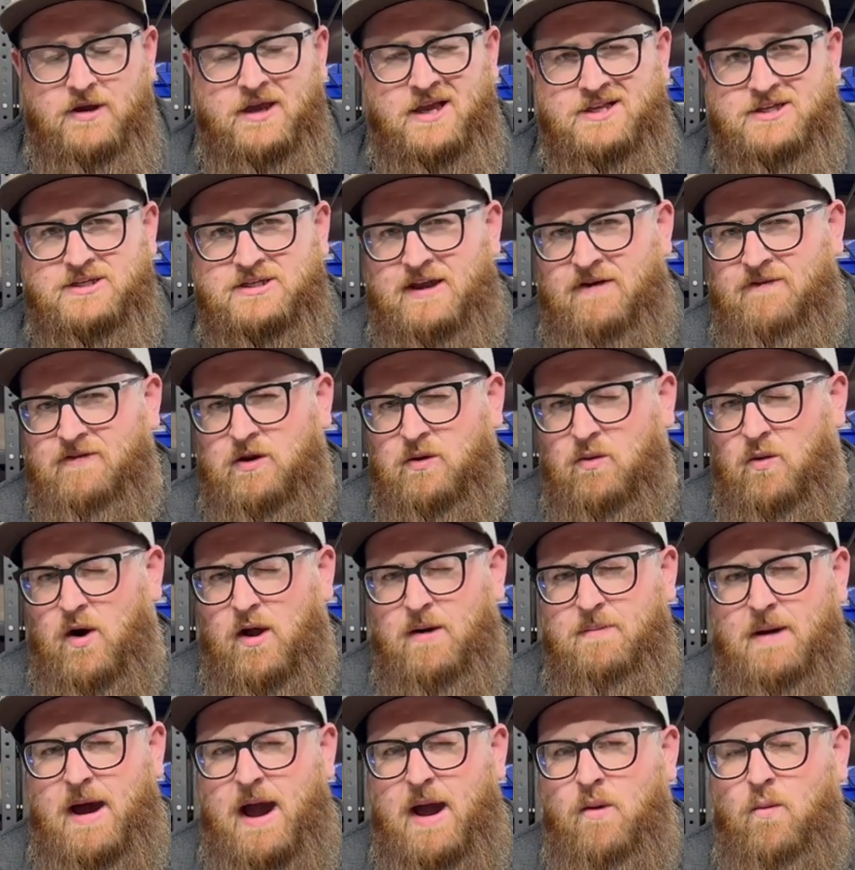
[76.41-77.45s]
It's 71
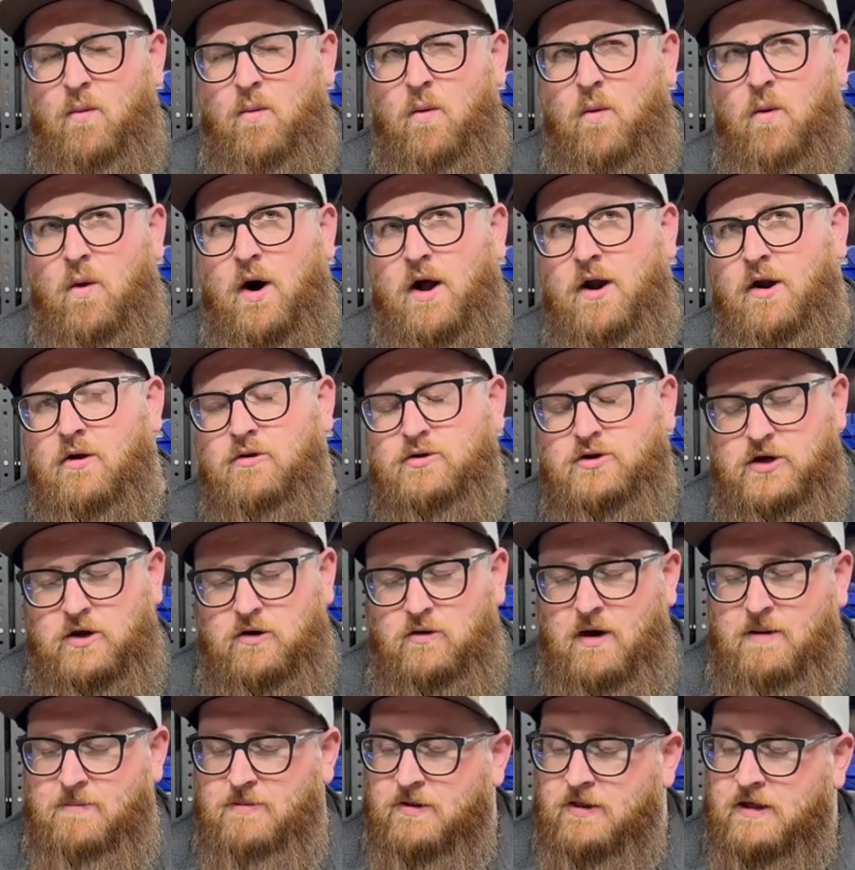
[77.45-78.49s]
by
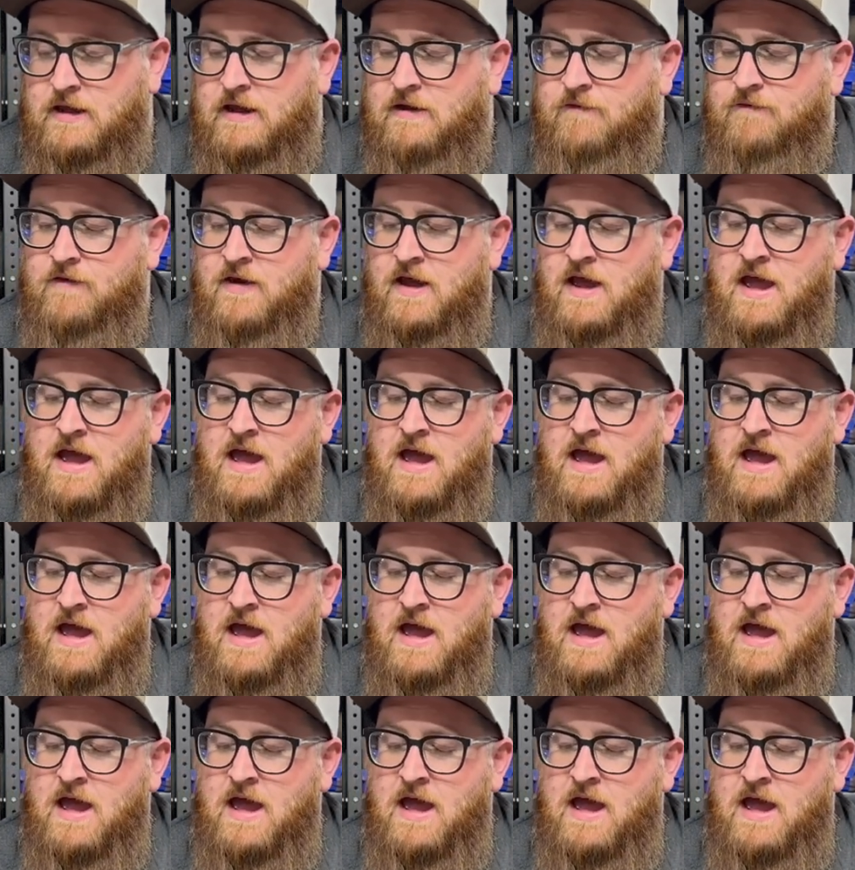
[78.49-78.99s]
102, I believe.